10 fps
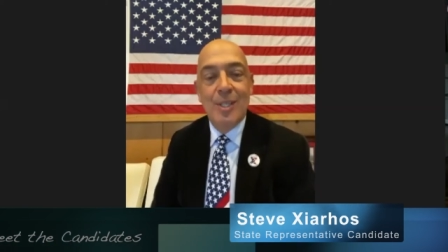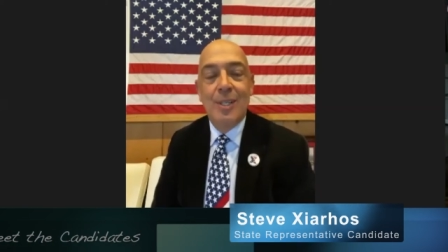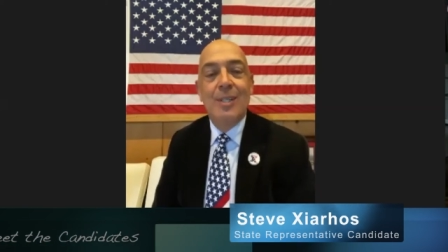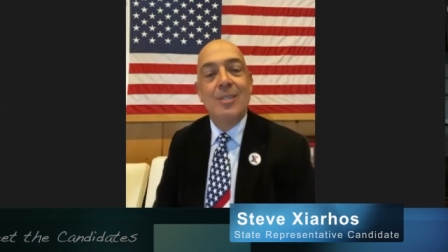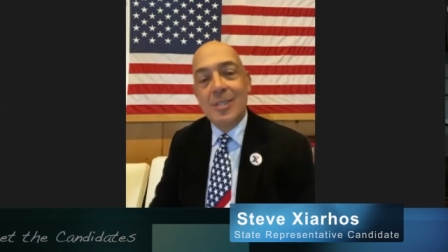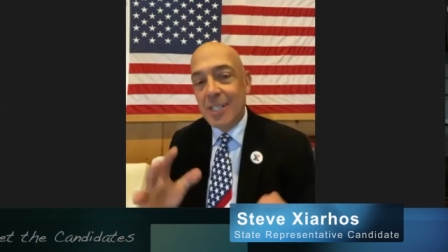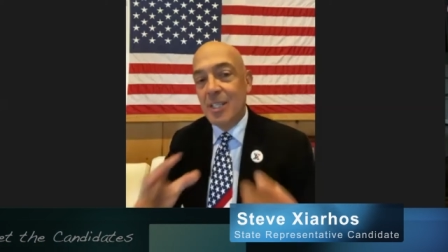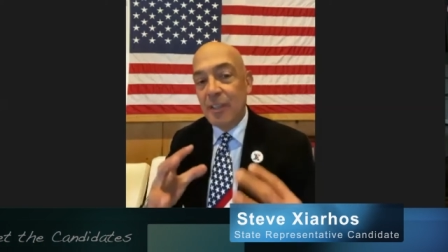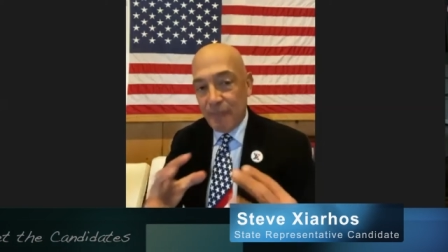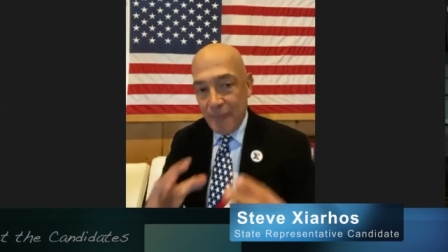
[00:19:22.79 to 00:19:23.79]
Stick to
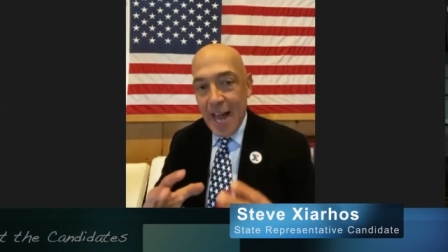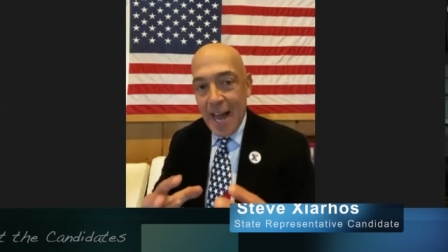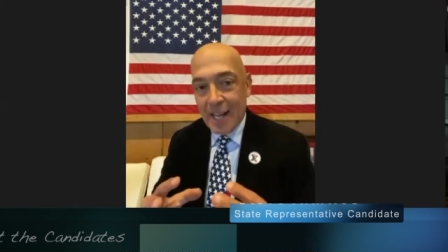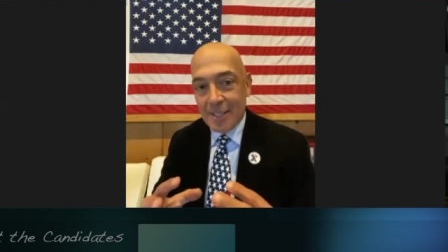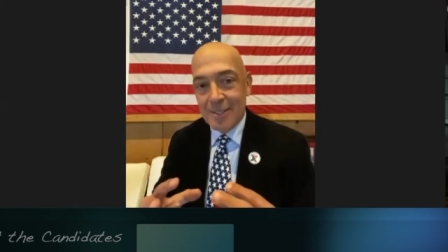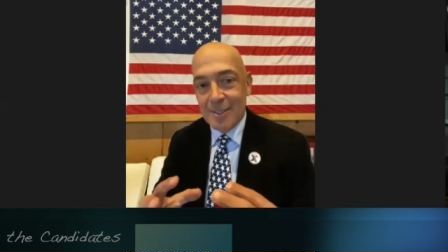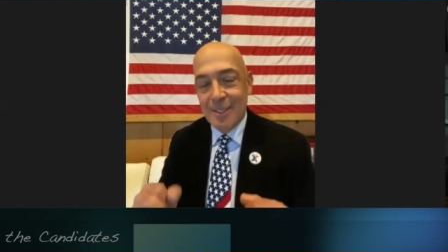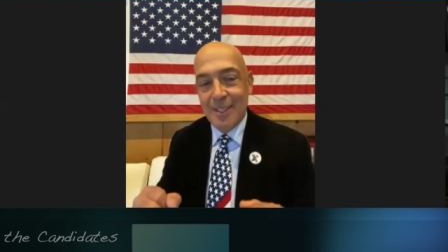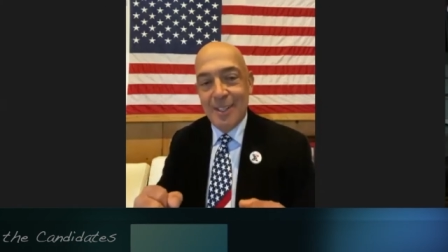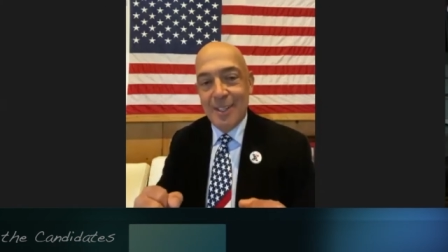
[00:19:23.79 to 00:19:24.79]
the facts,
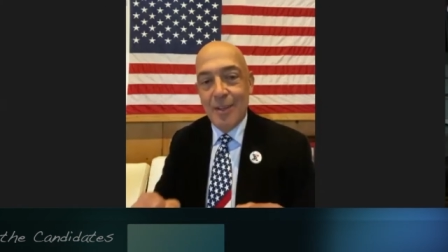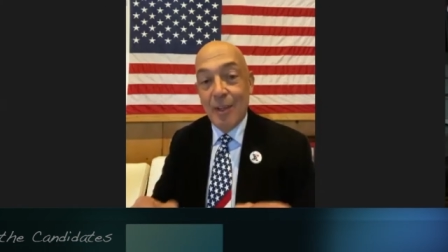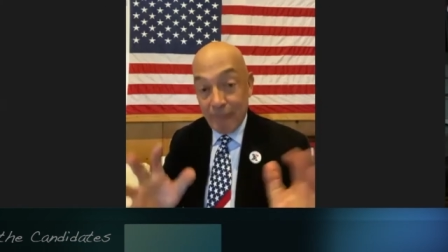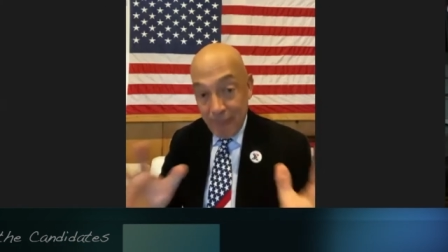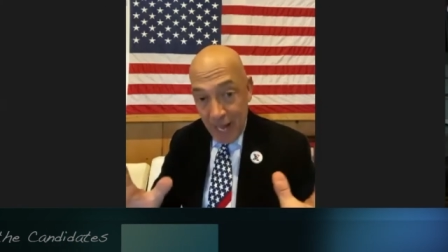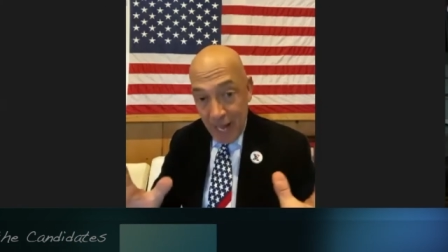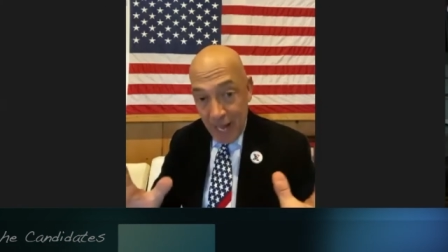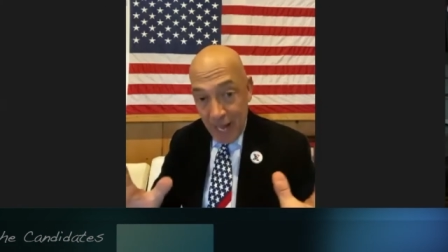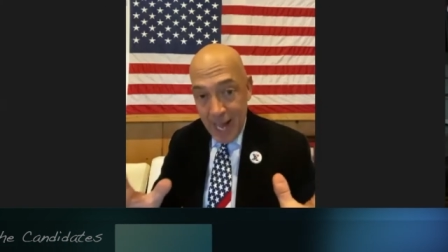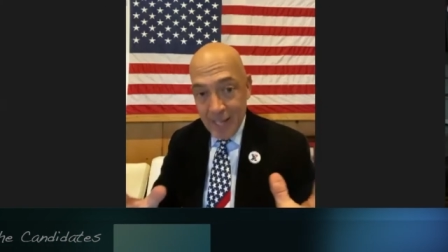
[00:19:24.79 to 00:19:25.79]
the
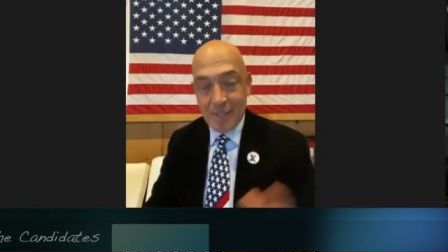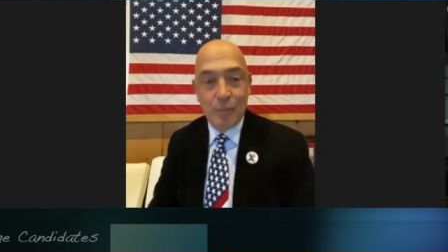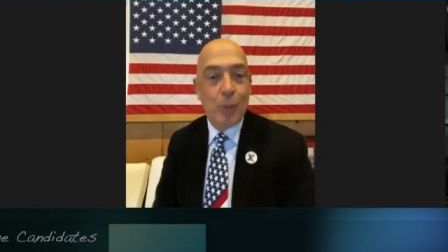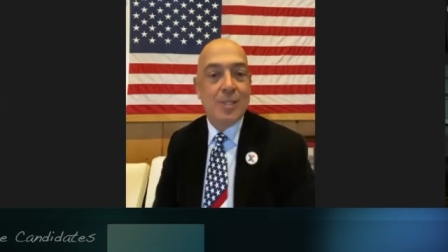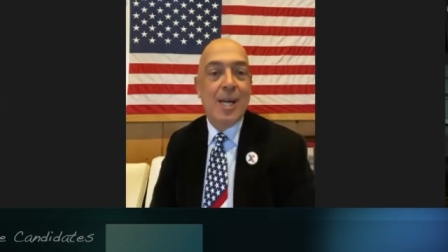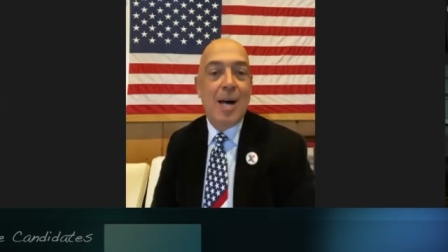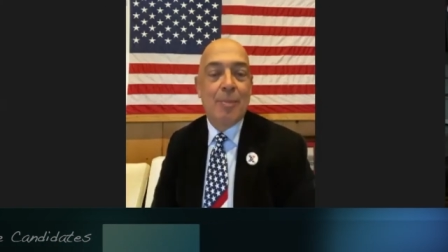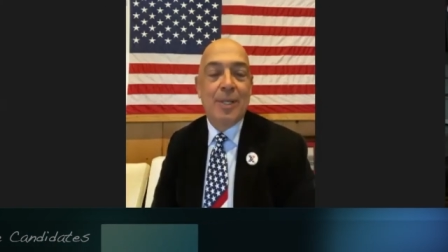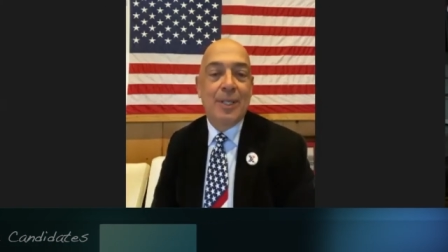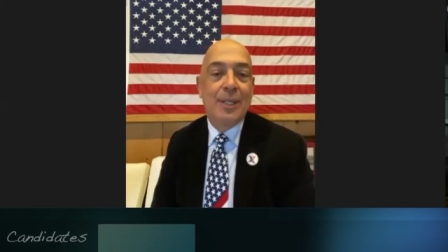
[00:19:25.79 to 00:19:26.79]
facts of what's
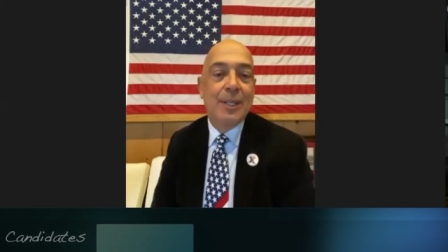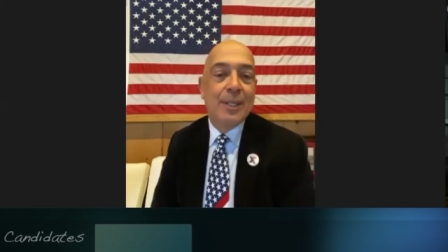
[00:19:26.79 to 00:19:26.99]
happening.